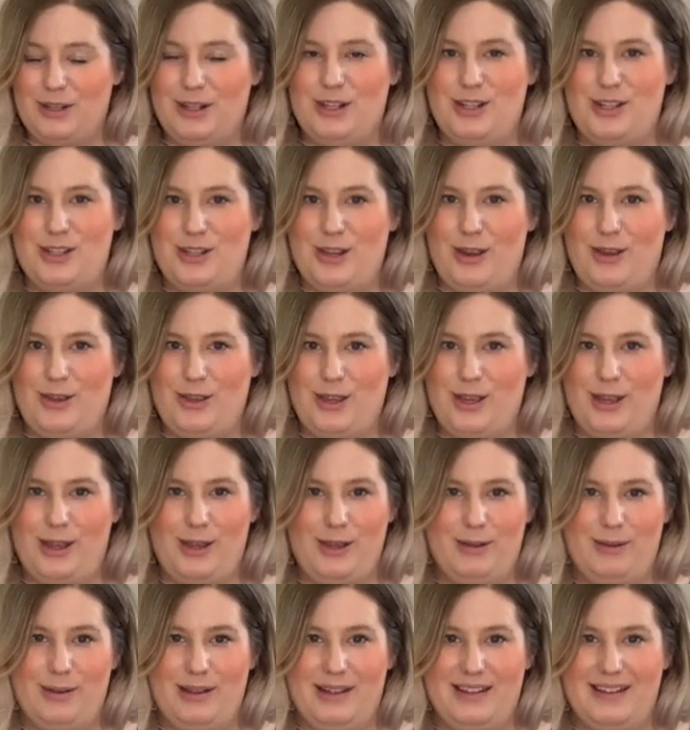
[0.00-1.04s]
going to show
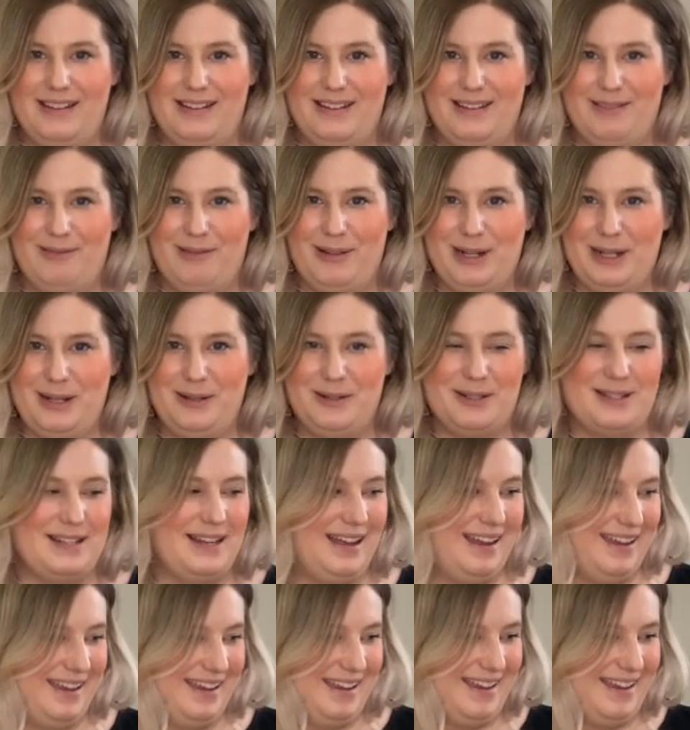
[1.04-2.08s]
you what it looks like.